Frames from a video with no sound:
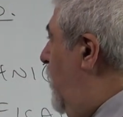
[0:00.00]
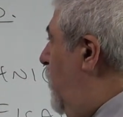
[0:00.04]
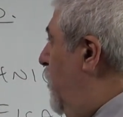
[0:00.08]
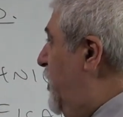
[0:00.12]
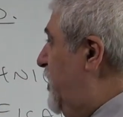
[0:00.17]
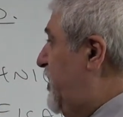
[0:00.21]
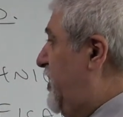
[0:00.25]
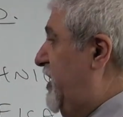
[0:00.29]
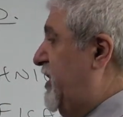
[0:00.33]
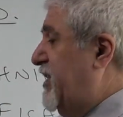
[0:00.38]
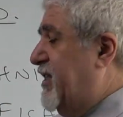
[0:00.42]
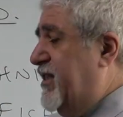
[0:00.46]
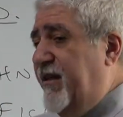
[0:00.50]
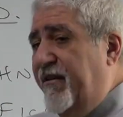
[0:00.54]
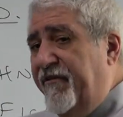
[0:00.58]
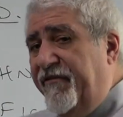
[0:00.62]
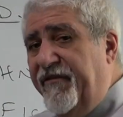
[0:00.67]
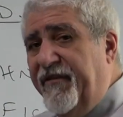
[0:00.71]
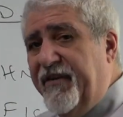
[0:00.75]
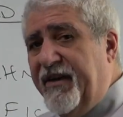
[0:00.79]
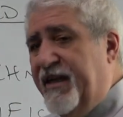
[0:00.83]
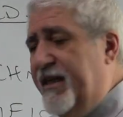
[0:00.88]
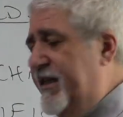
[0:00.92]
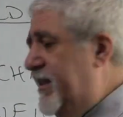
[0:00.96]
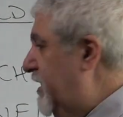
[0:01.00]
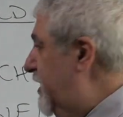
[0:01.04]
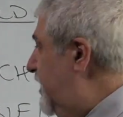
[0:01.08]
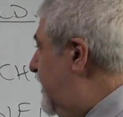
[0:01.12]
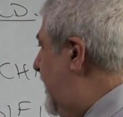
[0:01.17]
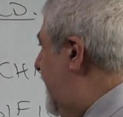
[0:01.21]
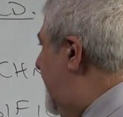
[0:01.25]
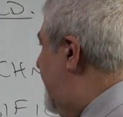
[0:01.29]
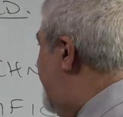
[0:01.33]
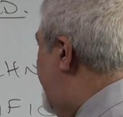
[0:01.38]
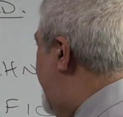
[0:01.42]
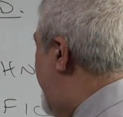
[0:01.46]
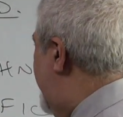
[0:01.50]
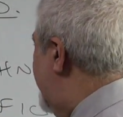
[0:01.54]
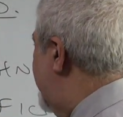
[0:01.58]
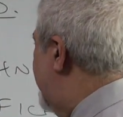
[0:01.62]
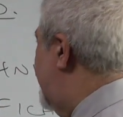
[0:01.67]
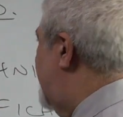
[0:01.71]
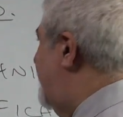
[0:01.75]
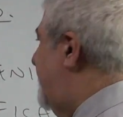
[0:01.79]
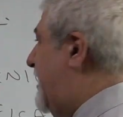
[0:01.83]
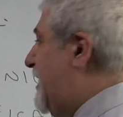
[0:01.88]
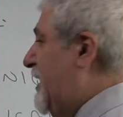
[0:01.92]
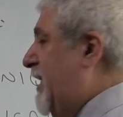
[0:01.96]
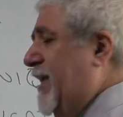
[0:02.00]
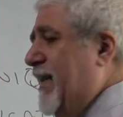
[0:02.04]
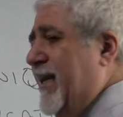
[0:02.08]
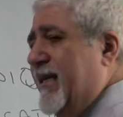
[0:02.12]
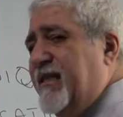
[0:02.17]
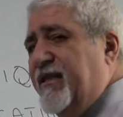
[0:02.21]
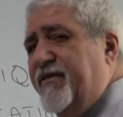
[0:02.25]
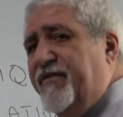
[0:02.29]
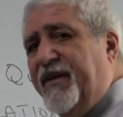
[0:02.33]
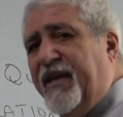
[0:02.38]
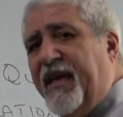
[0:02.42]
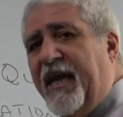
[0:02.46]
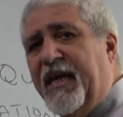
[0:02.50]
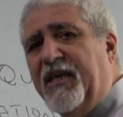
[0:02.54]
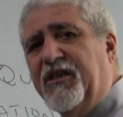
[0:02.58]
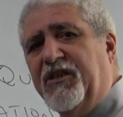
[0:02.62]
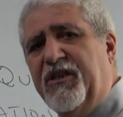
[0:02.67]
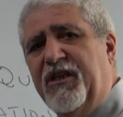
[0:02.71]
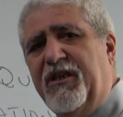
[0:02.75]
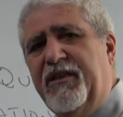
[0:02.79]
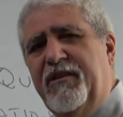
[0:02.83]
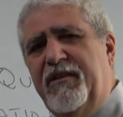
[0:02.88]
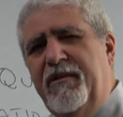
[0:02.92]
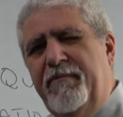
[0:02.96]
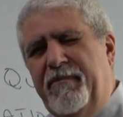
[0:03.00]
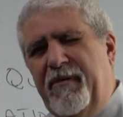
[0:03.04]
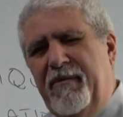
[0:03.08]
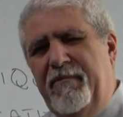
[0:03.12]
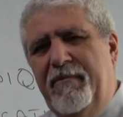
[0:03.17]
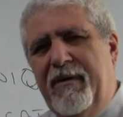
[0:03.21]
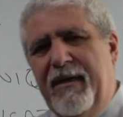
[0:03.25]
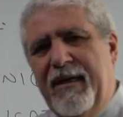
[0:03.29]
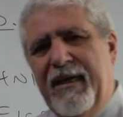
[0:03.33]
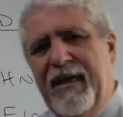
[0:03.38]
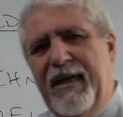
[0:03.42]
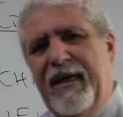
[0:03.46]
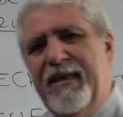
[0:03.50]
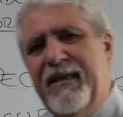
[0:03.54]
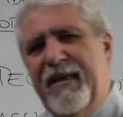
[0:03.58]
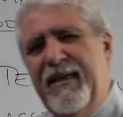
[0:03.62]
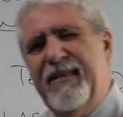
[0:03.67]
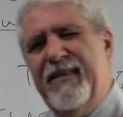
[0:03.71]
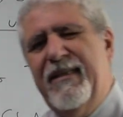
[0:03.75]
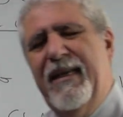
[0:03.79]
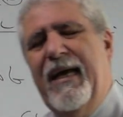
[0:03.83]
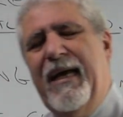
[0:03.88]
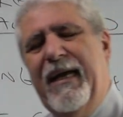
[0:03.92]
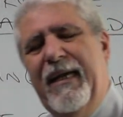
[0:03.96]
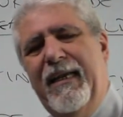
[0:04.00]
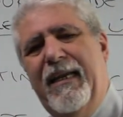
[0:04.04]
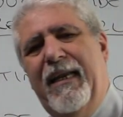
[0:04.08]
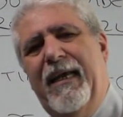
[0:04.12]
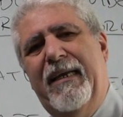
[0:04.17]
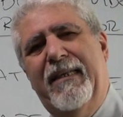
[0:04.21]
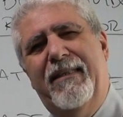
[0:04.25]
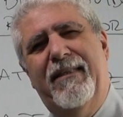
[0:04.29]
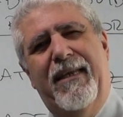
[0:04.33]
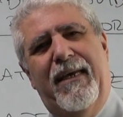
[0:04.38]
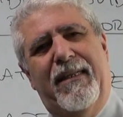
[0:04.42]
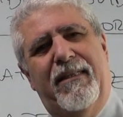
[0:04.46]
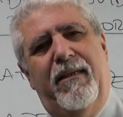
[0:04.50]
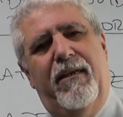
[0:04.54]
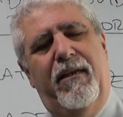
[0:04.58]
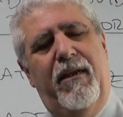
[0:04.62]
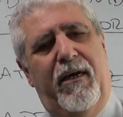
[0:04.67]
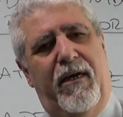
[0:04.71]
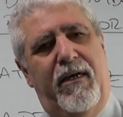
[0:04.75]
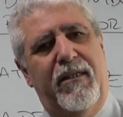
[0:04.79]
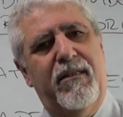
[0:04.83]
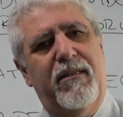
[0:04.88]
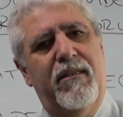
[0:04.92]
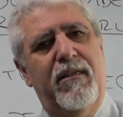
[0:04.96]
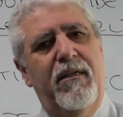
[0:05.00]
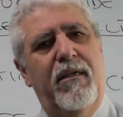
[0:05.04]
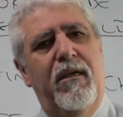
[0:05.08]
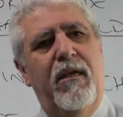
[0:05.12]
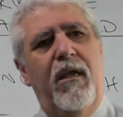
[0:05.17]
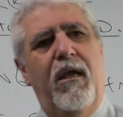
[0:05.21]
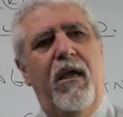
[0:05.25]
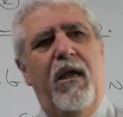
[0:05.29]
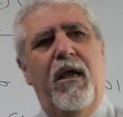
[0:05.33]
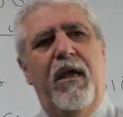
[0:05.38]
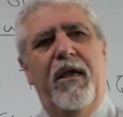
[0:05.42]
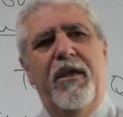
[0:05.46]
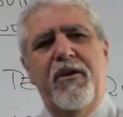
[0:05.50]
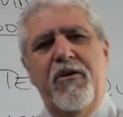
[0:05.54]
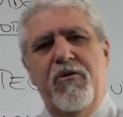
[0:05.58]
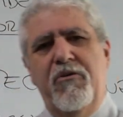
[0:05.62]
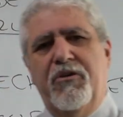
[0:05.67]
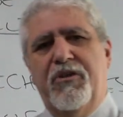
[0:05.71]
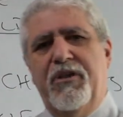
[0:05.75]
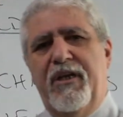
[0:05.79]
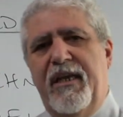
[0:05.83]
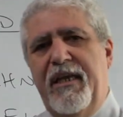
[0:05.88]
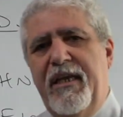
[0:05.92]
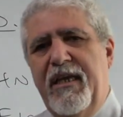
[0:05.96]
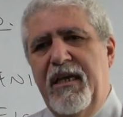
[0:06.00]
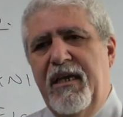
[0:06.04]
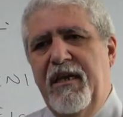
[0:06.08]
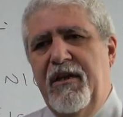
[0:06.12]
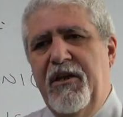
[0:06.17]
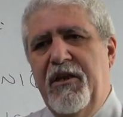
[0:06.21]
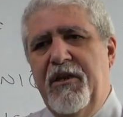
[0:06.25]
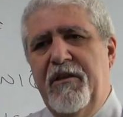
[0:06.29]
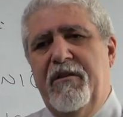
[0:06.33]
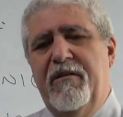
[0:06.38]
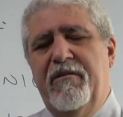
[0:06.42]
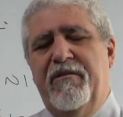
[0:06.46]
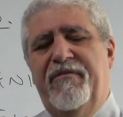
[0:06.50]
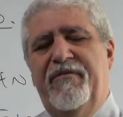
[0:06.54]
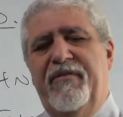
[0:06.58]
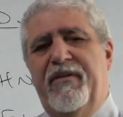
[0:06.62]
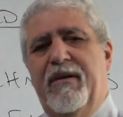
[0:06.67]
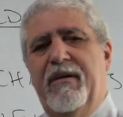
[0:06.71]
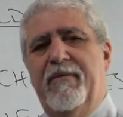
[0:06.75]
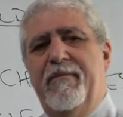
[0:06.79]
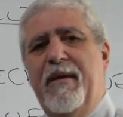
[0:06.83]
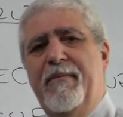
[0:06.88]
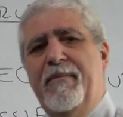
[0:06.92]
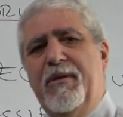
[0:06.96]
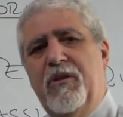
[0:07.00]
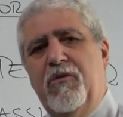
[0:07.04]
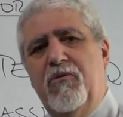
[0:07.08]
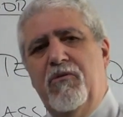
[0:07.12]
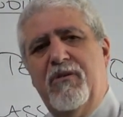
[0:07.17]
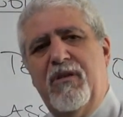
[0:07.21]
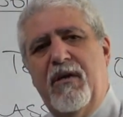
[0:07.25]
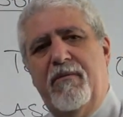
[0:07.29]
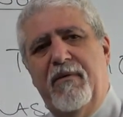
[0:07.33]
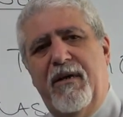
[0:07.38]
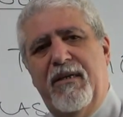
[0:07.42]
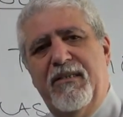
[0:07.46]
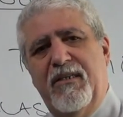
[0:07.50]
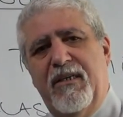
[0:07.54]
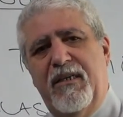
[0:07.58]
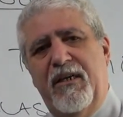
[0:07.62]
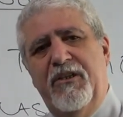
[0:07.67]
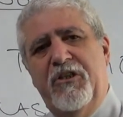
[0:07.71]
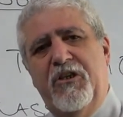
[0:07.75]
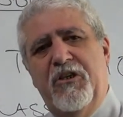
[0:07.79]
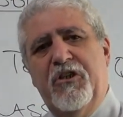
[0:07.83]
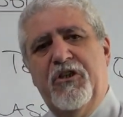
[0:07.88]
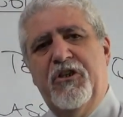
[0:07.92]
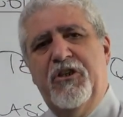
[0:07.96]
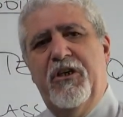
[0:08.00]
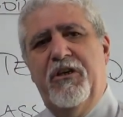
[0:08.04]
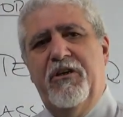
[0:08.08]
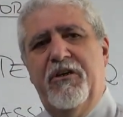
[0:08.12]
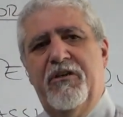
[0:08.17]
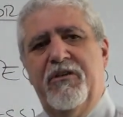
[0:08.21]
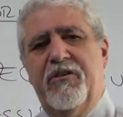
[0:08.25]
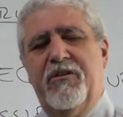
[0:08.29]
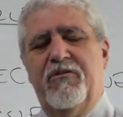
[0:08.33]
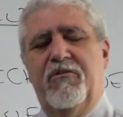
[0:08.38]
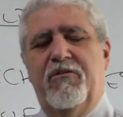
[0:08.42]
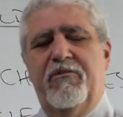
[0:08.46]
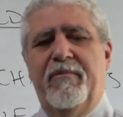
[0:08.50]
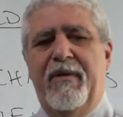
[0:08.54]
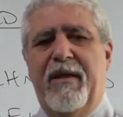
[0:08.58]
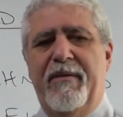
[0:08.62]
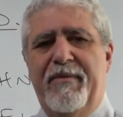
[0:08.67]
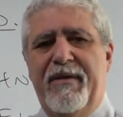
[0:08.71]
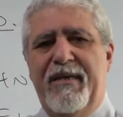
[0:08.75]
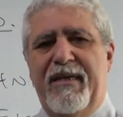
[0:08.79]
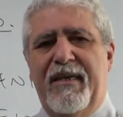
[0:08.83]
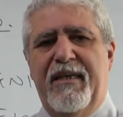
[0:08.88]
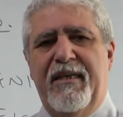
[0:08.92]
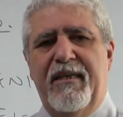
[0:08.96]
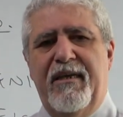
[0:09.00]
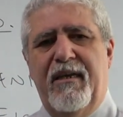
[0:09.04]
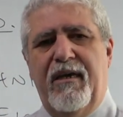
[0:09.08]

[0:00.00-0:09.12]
Which is different than the estimate classification. The PMBOK guide doesn't highlight that a lot. Usually you need to refer maybe to some other literatures or maybe